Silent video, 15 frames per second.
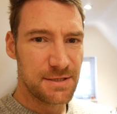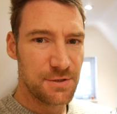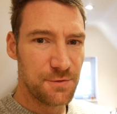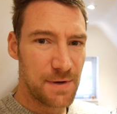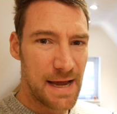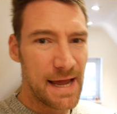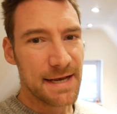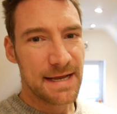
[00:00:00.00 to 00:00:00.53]

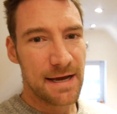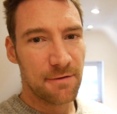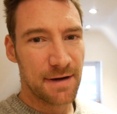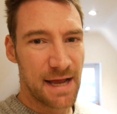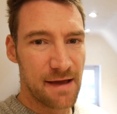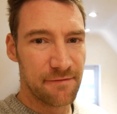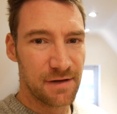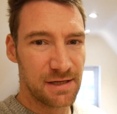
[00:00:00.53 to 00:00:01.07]
to head out and
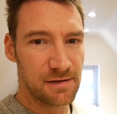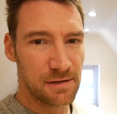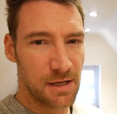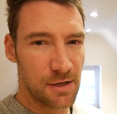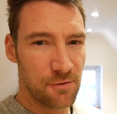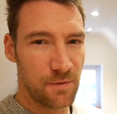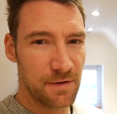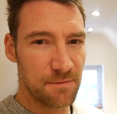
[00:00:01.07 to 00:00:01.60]
have a little
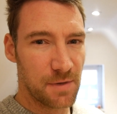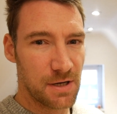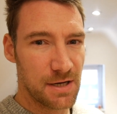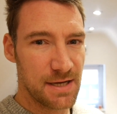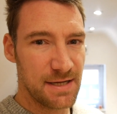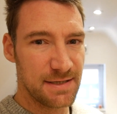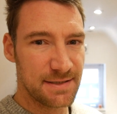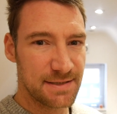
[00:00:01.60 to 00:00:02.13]
go with
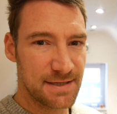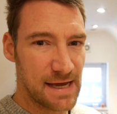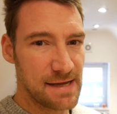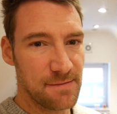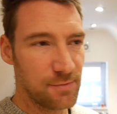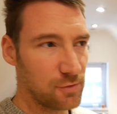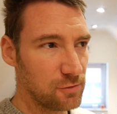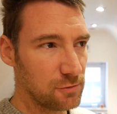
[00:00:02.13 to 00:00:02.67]
my
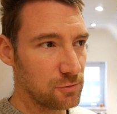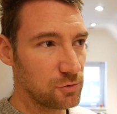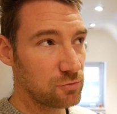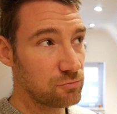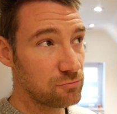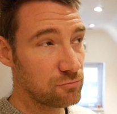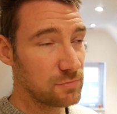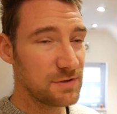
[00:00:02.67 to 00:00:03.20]
skateboard
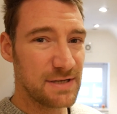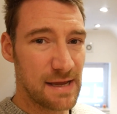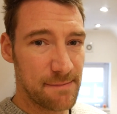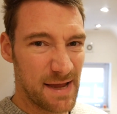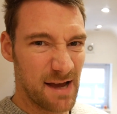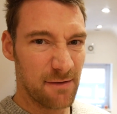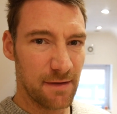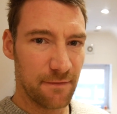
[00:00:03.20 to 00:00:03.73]
to get
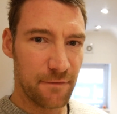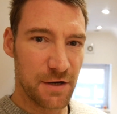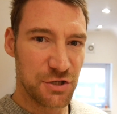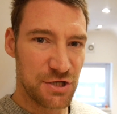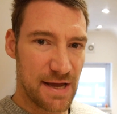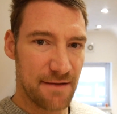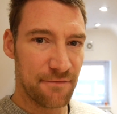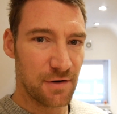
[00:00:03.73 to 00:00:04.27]
me out in the fresh
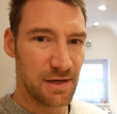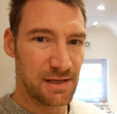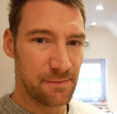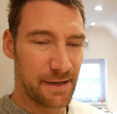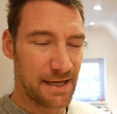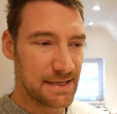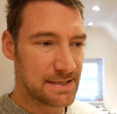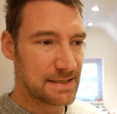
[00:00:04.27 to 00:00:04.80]
air for a little
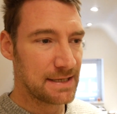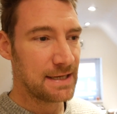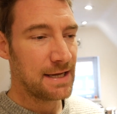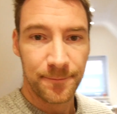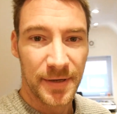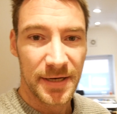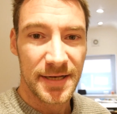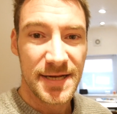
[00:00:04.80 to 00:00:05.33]
bit.
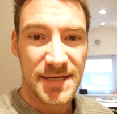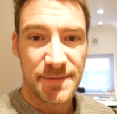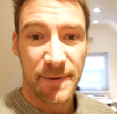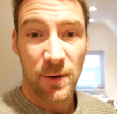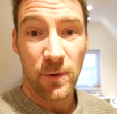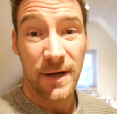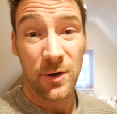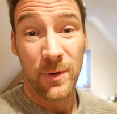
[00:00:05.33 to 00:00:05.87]
But I need to be
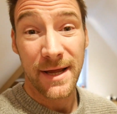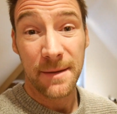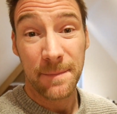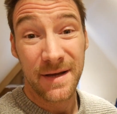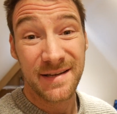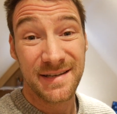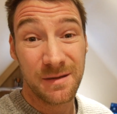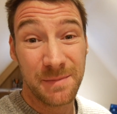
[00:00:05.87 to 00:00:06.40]
quite quick
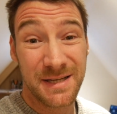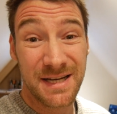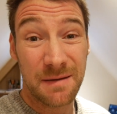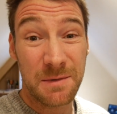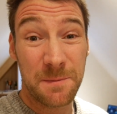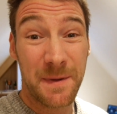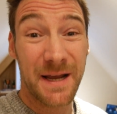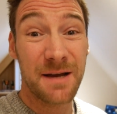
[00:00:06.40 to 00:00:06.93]
because it'll be
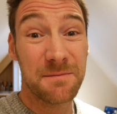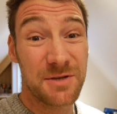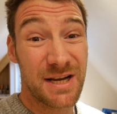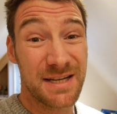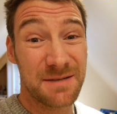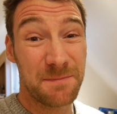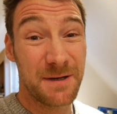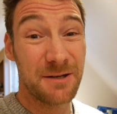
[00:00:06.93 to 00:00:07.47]
time to pick up
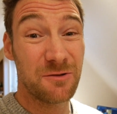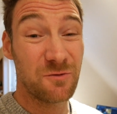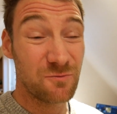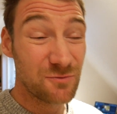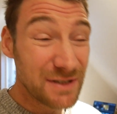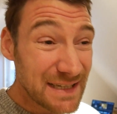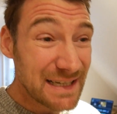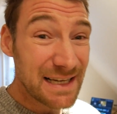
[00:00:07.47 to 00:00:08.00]
Jasper
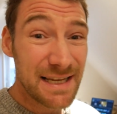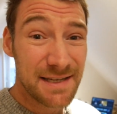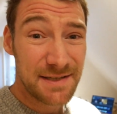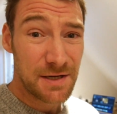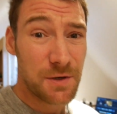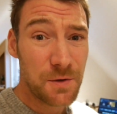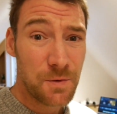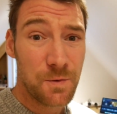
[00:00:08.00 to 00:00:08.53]
really
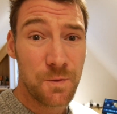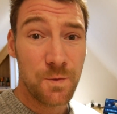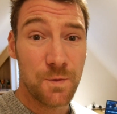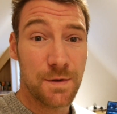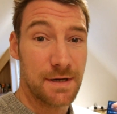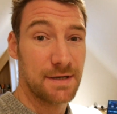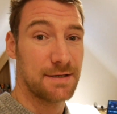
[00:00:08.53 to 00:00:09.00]
soon.